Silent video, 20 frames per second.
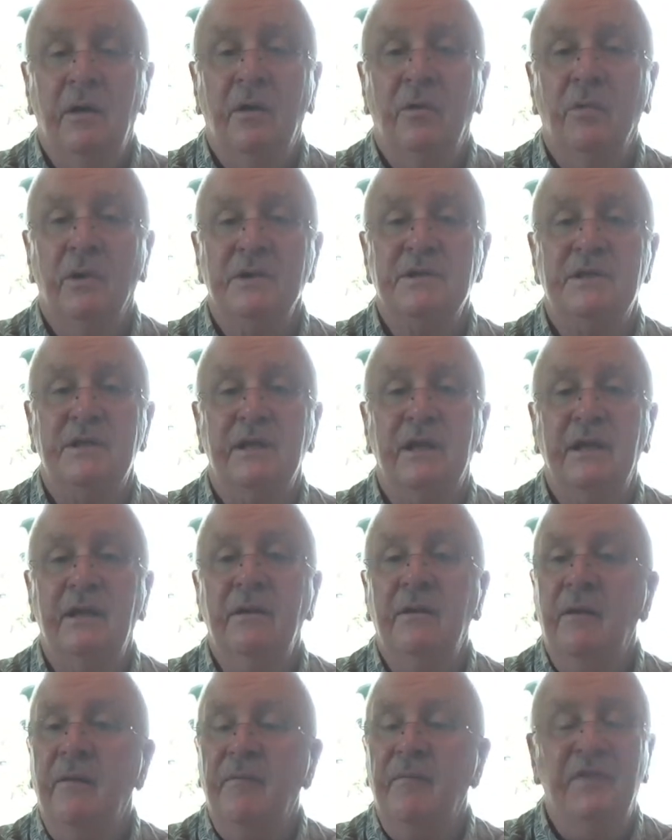We'll see.
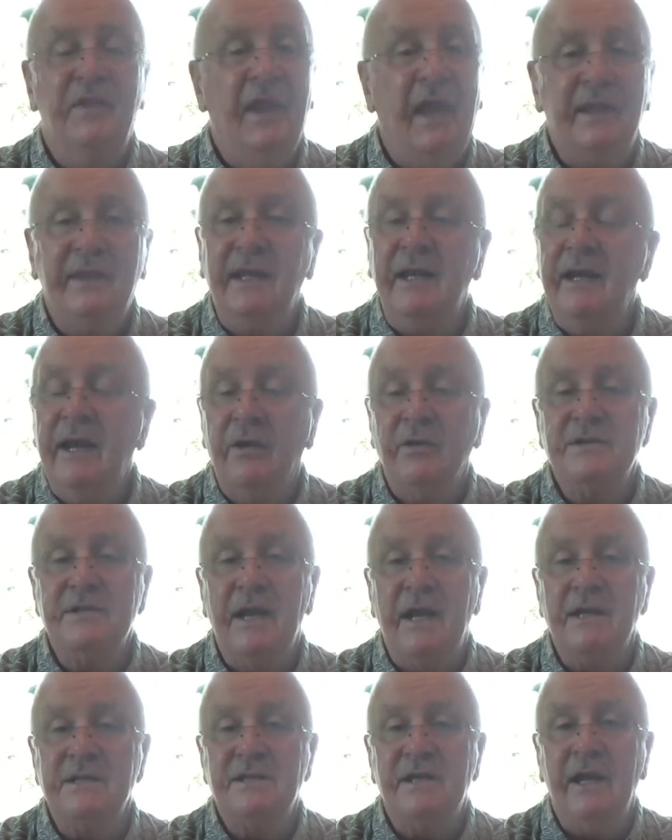Nothing else
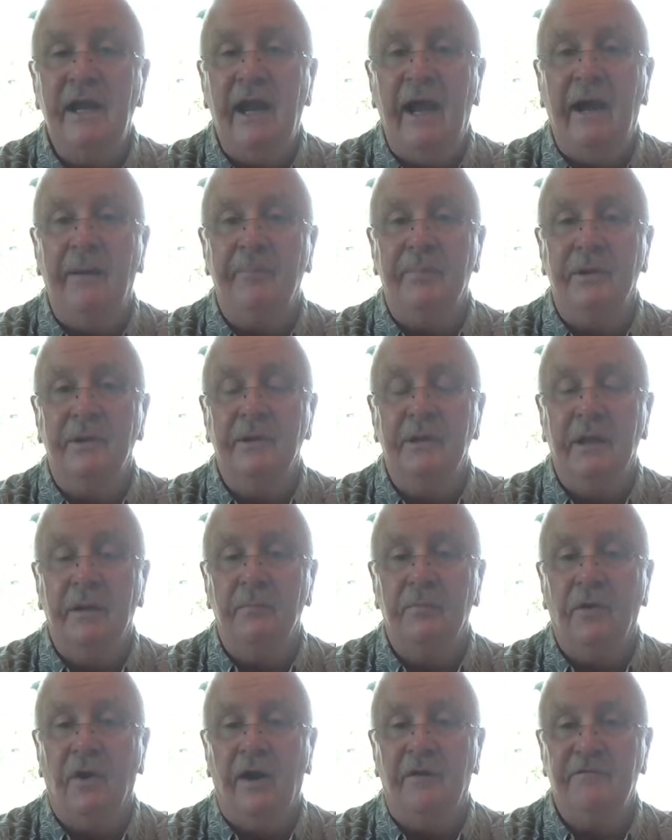has to happen in
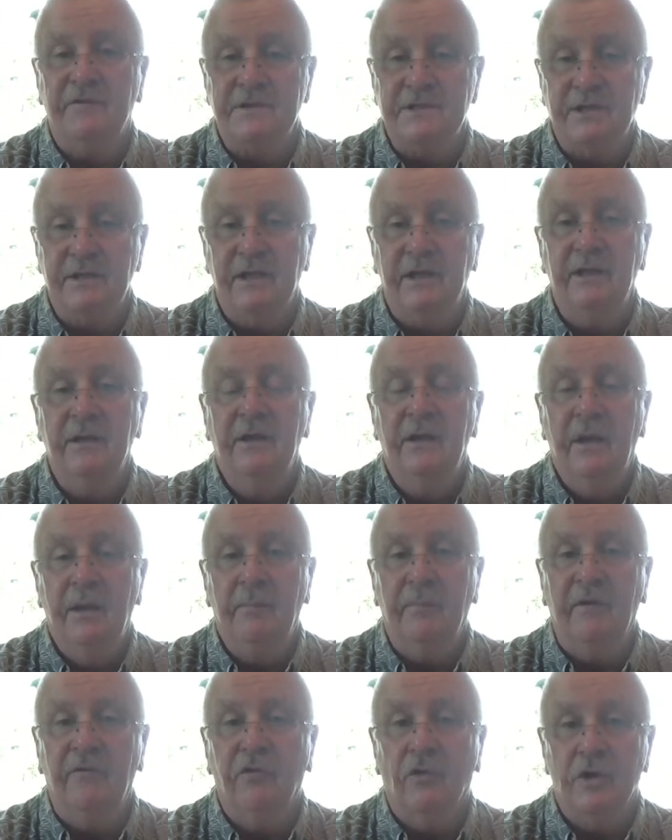prophecy
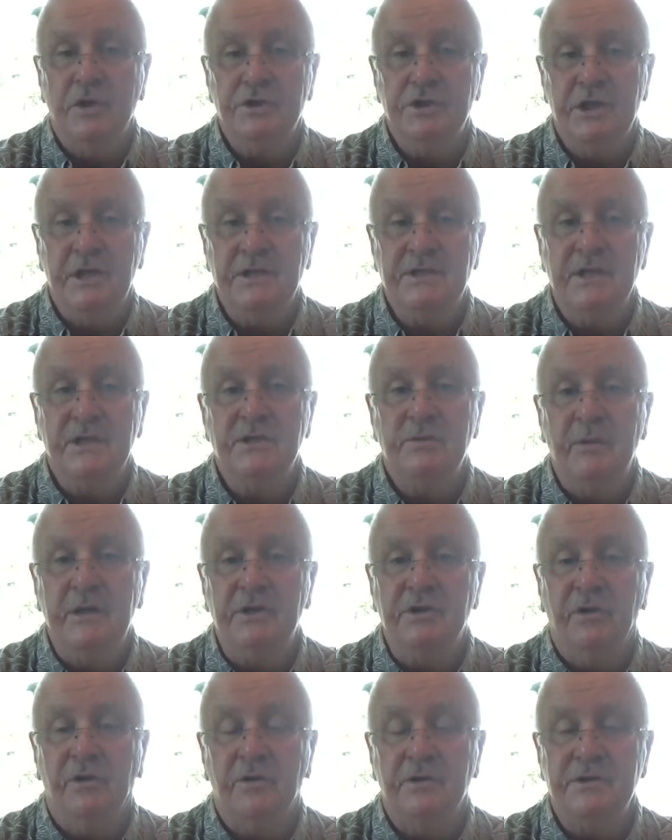before Jesus
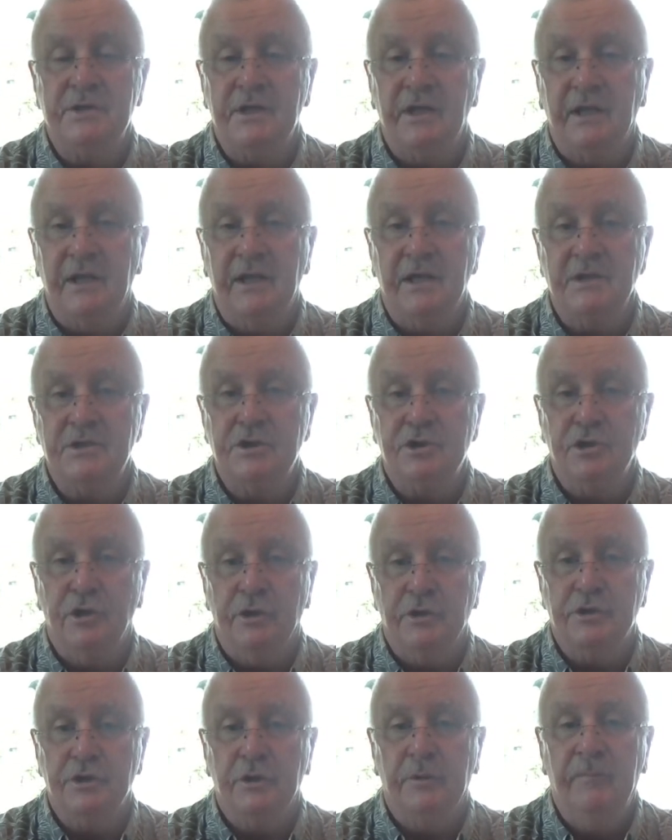returns to get his
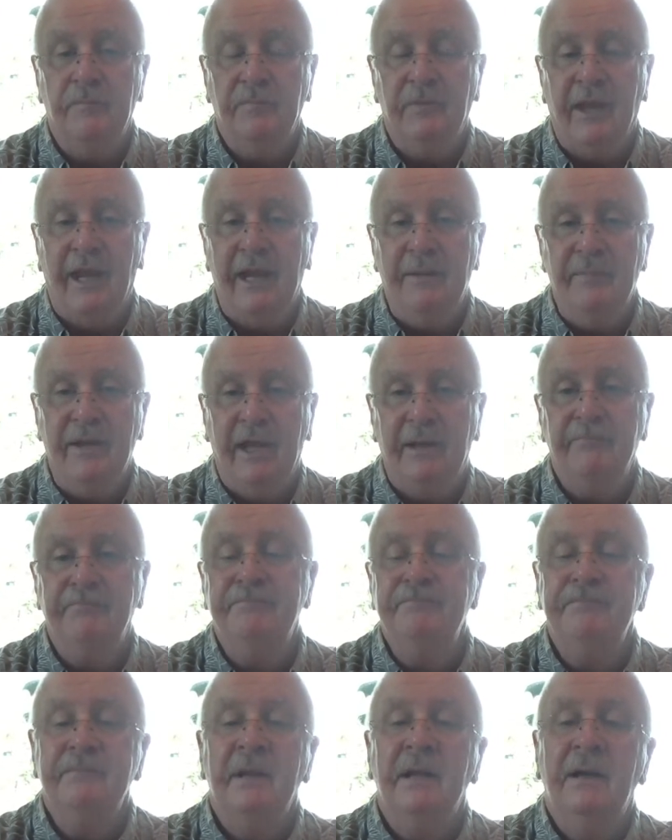church. Yeah. Amen.
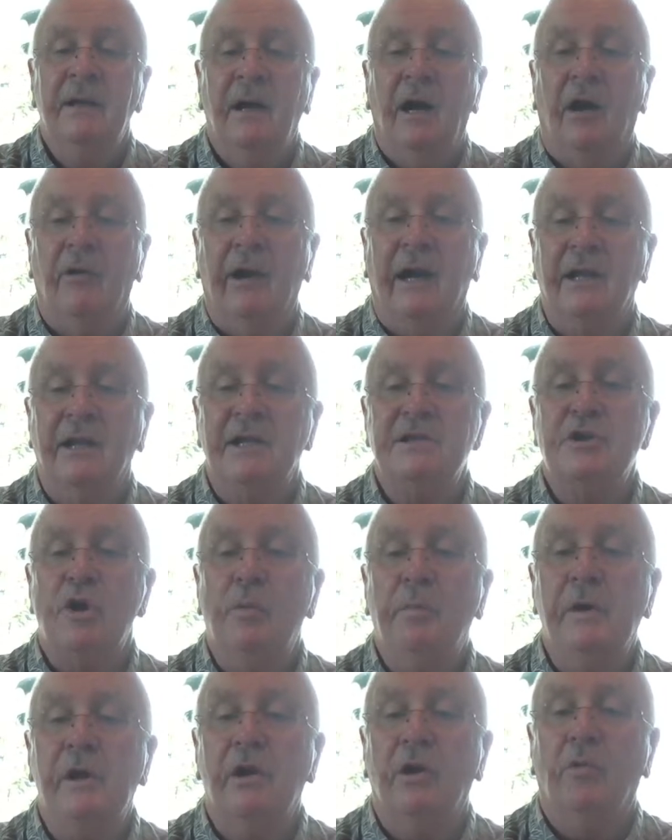All right, let's
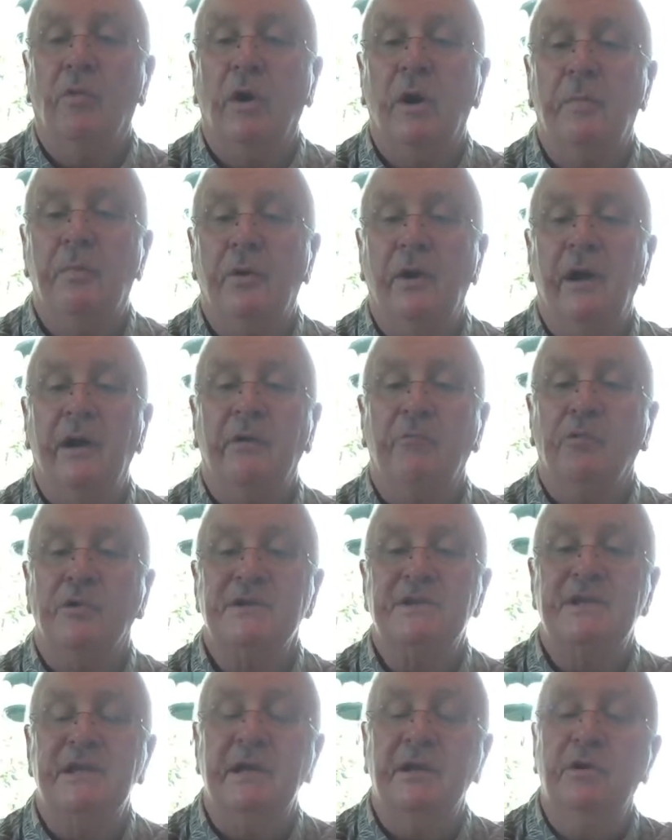open in a word of prayer and we'll
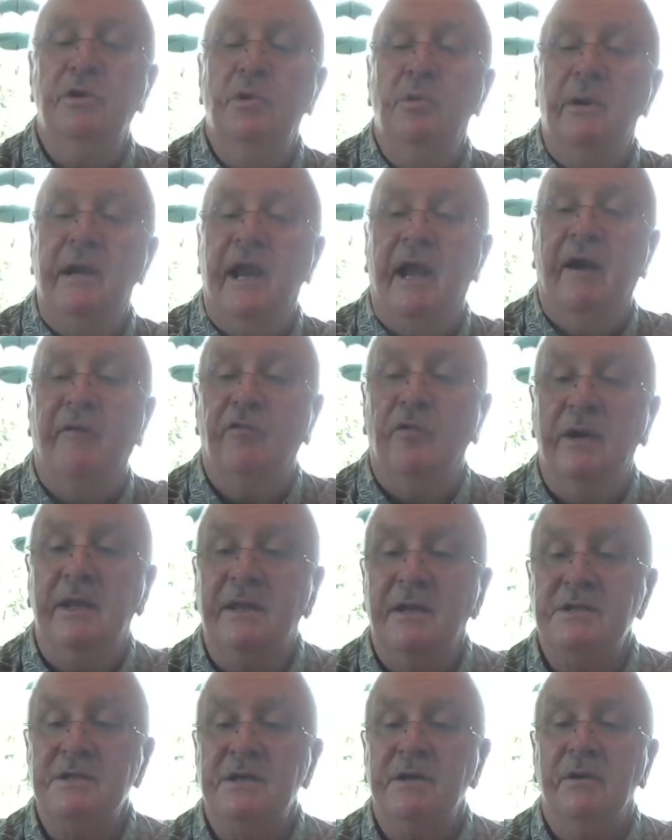see who we have with
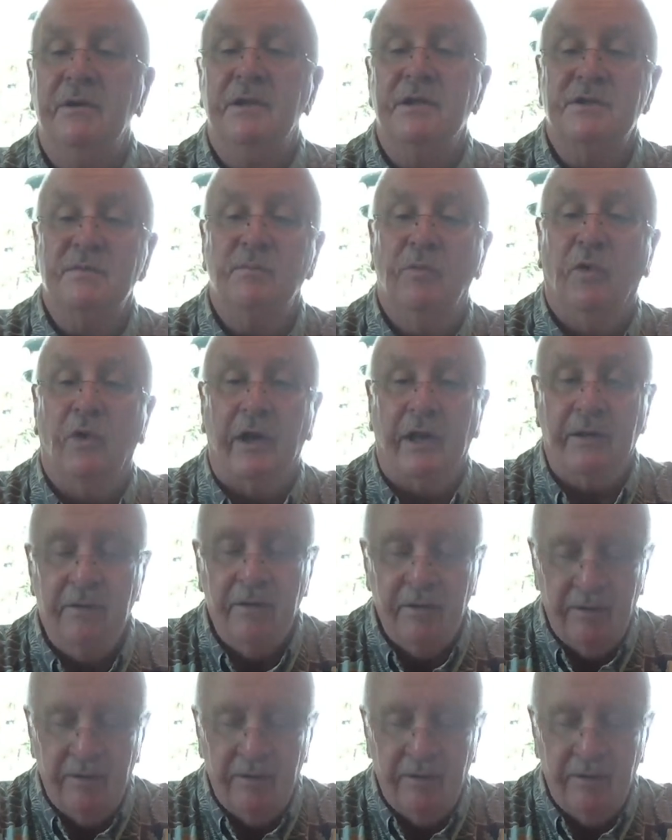us here this morning.